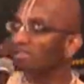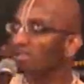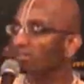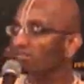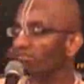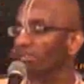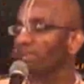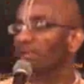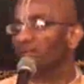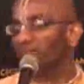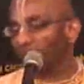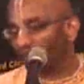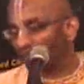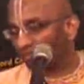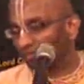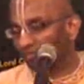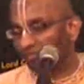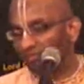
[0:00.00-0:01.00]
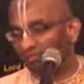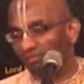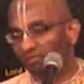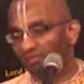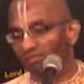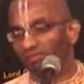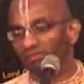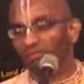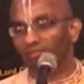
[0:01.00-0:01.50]
and failure.
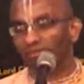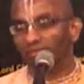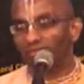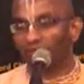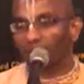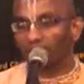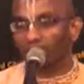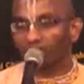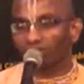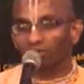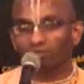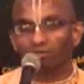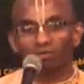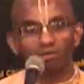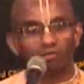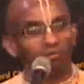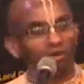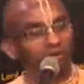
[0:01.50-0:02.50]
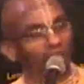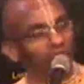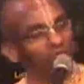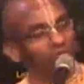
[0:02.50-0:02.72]
You know, in one